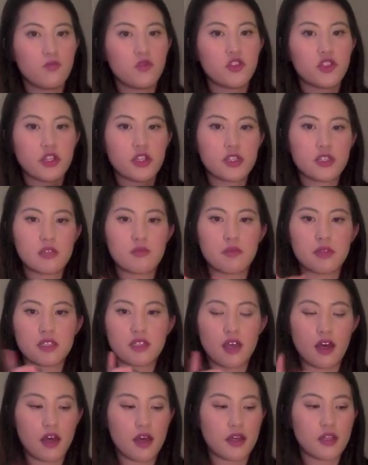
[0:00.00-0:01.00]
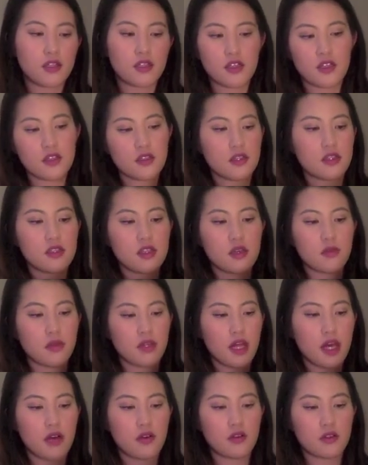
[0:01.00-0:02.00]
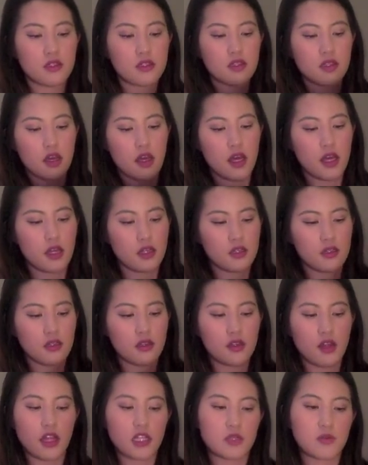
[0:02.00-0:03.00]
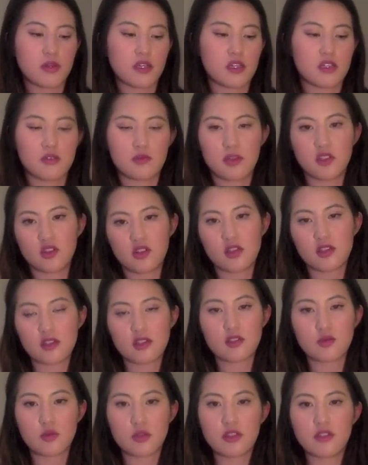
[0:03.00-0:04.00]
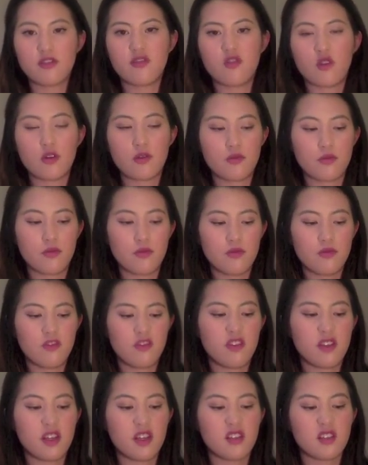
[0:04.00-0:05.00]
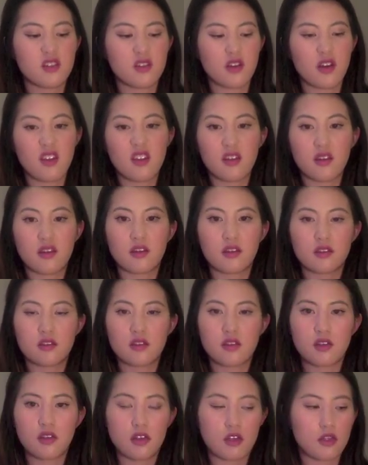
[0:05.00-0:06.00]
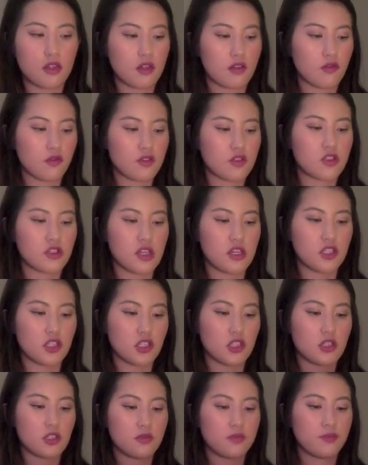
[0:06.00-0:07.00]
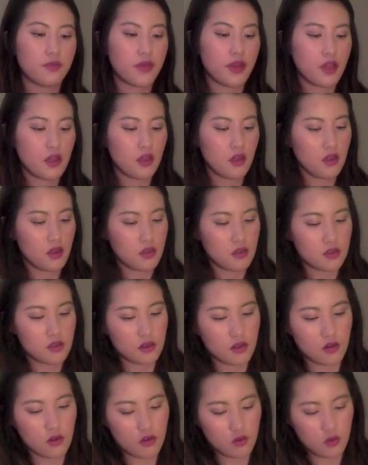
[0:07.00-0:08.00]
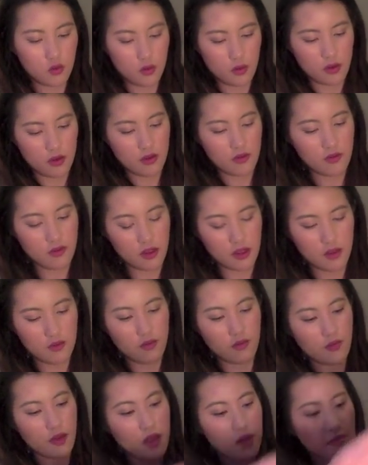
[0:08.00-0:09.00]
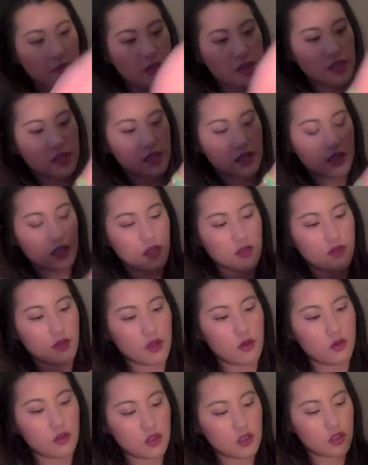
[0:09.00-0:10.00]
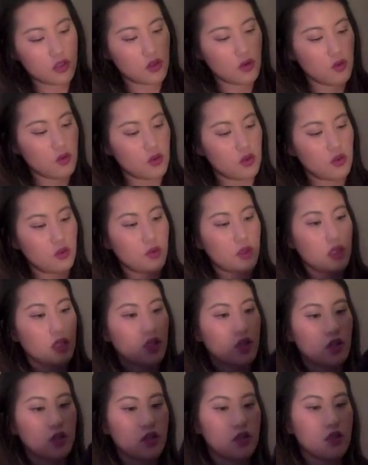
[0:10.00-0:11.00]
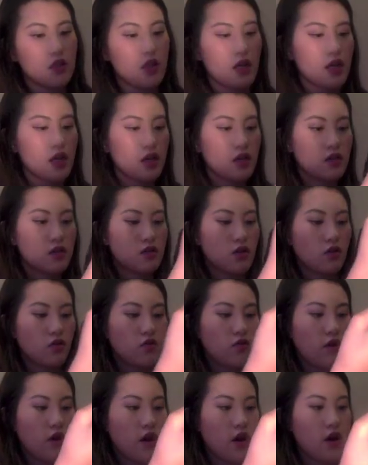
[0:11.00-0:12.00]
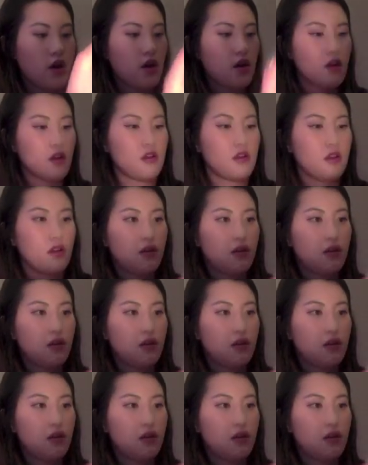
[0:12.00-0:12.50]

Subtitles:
just beside in the seam allowance, and that's because my dress is really form fitted, so I think it's going to get a lot of tension. So if I find my sleeve, I will show you what it looks like so far.